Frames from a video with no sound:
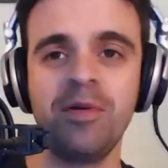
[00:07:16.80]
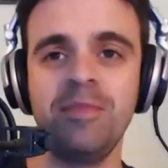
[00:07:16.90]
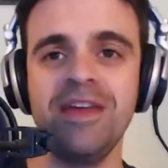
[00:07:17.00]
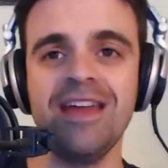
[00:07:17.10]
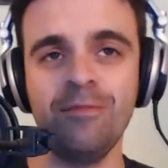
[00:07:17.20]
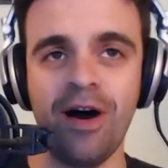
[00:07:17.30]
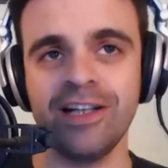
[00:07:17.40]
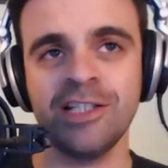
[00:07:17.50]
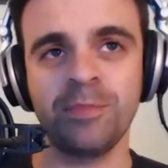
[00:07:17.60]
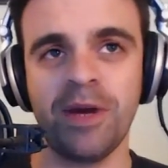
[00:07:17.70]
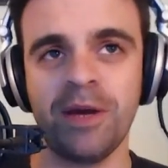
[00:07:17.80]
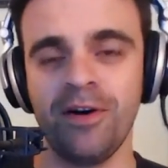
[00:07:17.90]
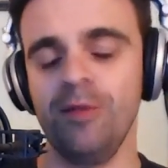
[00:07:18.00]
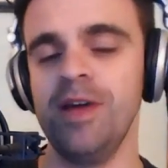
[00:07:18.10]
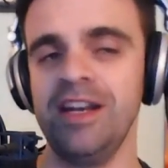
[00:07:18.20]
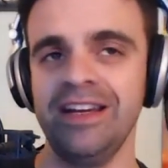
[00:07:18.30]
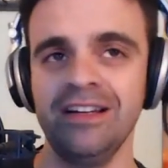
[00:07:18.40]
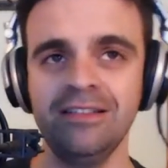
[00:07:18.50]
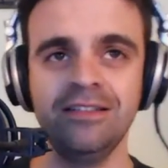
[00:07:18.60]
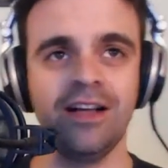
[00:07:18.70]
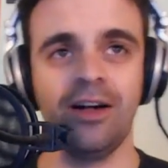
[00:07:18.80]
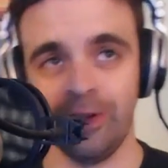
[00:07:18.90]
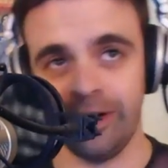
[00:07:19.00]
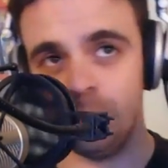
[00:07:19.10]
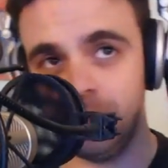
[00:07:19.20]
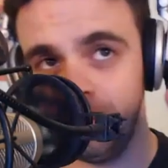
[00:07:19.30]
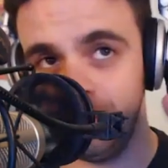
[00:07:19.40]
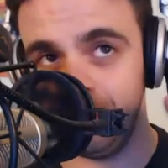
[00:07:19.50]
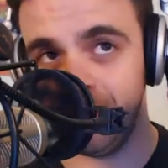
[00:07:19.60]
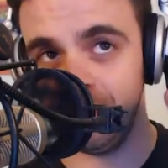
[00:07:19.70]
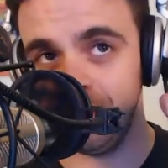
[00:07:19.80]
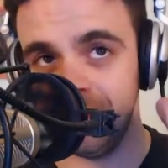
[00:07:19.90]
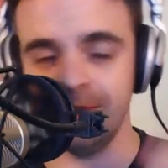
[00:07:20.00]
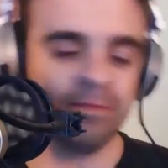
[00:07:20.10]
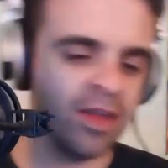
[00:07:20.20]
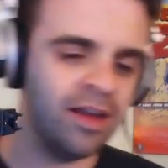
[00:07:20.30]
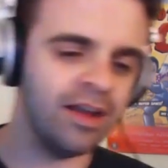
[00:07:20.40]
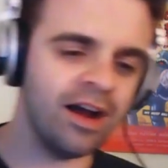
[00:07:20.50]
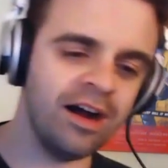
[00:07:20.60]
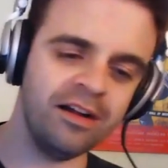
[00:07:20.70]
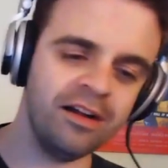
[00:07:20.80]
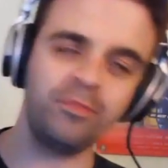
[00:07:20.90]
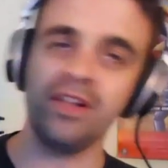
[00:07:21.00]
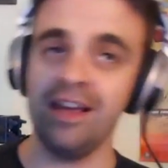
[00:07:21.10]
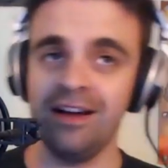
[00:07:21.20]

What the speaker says: be admonished by Pyramidion. All hail Pyramidion. But yeah.